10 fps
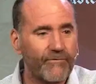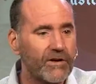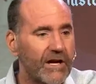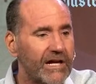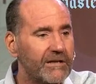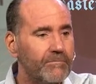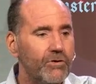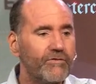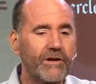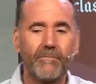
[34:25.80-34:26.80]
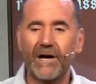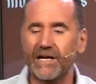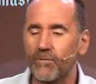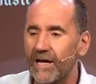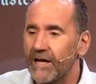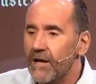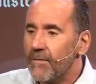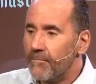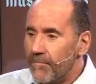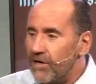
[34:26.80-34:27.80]
for God to move in a mighty way,
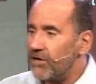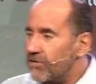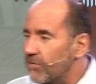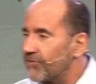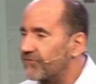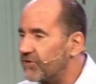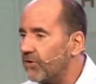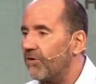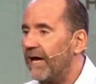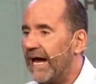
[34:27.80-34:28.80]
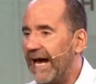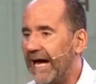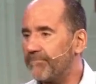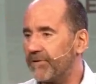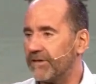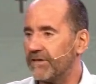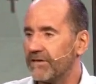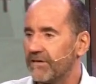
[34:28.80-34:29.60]
miracles still happen.